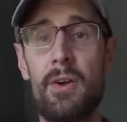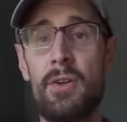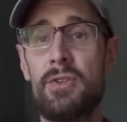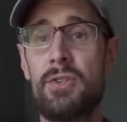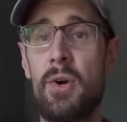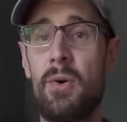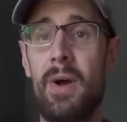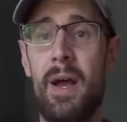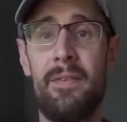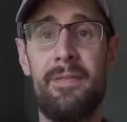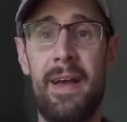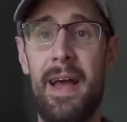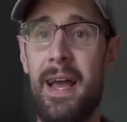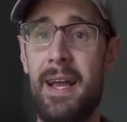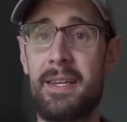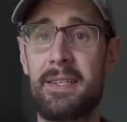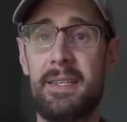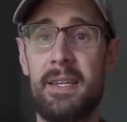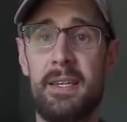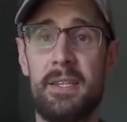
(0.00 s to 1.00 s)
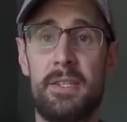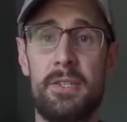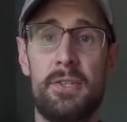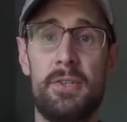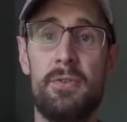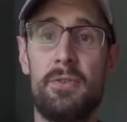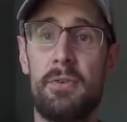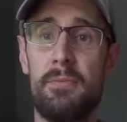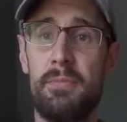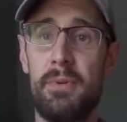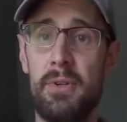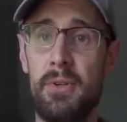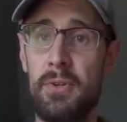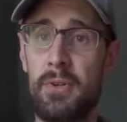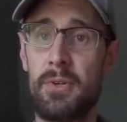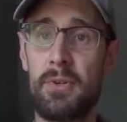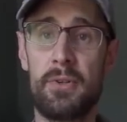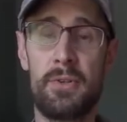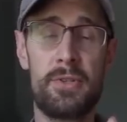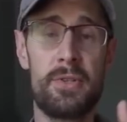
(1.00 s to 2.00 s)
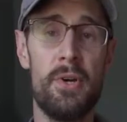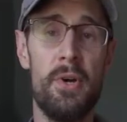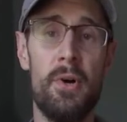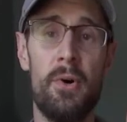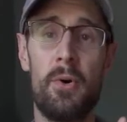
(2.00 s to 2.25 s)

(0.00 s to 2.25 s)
don't have access to computers